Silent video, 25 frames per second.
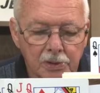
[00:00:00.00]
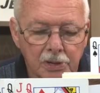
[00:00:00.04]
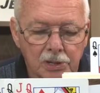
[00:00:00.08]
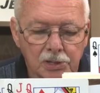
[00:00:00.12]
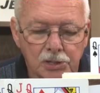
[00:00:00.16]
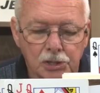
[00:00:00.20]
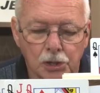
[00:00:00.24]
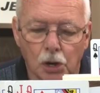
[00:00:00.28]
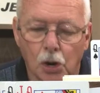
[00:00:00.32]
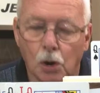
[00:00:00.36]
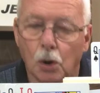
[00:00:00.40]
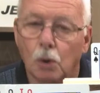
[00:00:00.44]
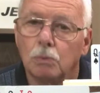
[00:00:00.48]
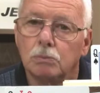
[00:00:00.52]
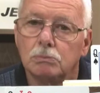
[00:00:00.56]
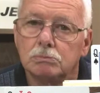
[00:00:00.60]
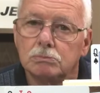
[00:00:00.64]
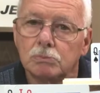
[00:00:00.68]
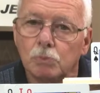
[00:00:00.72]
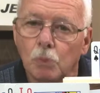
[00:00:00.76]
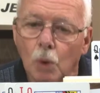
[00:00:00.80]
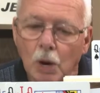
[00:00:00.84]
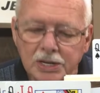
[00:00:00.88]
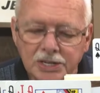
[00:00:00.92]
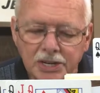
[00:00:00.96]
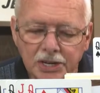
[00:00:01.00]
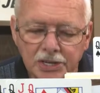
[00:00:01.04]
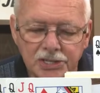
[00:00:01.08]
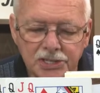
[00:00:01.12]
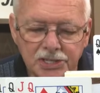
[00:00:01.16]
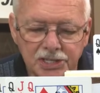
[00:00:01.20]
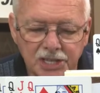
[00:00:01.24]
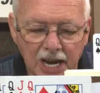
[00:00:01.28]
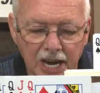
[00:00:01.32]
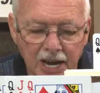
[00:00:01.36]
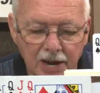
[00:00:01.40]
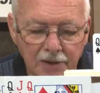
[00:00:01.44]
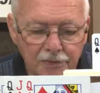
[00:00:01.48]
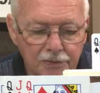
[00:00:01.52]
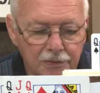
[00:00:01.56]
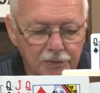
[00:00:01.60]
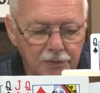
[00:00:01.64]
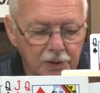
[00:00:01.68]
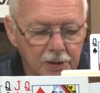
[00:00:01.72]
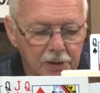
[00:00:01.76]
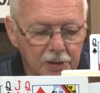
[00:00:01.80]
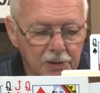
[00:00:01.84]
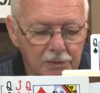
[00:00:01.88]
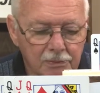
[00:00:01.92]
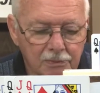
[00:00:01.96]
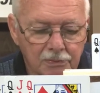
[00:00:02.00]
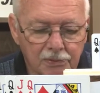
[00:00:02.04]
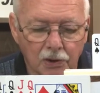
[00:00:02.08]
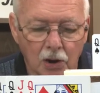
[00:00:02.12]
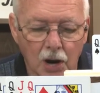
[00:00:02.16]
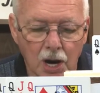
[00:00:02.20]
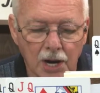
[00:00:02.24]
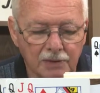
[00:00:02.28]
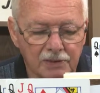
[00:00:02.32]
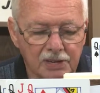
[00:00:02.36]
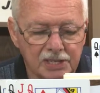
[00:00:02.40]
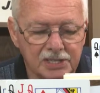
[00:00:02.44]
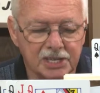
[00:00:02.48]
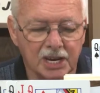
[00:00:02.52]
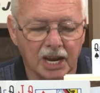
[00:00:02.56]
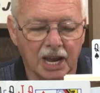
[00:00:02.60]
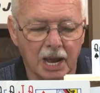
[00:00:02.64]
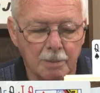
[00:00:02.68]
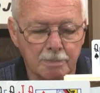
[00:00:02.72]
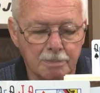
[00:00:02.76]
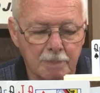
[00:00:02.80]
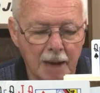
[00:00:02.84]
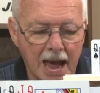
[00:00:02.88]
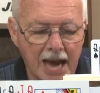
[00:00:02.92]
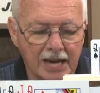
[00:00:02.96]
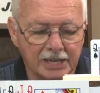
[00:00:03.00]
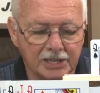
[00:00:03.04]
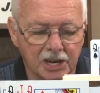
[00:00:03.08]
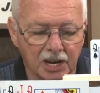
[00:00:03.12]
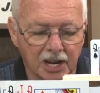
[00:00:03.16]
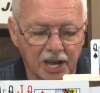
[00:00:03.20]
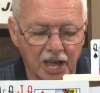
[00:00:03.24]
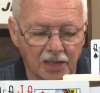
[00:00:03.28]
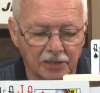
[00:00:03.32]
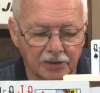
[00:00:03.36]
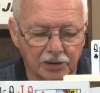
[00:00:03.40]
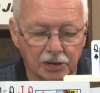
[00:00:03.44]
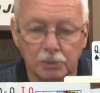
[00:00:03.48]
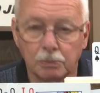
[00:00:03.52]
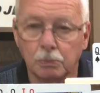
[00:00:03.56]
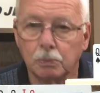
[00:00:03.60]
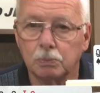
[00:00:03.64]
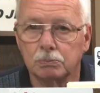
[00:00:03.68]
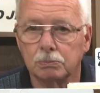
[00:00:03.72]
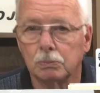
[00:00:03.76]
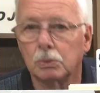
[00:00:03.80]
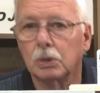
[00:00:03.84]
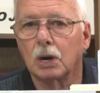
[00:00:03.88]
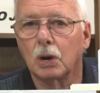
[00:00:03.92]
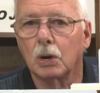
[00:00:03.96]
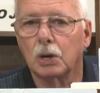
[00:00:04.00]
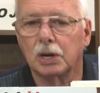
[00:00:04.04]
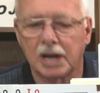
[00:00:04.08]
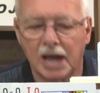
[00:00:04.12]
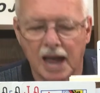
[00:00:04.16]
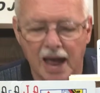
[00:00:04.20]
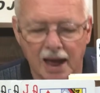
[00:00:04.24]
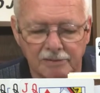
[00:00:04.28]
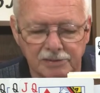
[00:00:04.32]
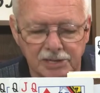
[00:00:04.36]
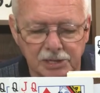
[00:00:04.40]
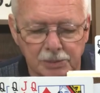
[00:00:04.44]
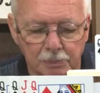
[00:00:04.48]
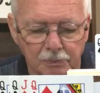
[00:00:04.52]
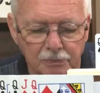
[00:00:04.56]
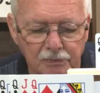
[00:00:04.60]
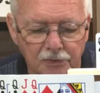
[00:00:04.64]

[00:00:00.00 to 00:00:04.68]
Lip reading: So once it's safe for all of us to get back together, we're going to have some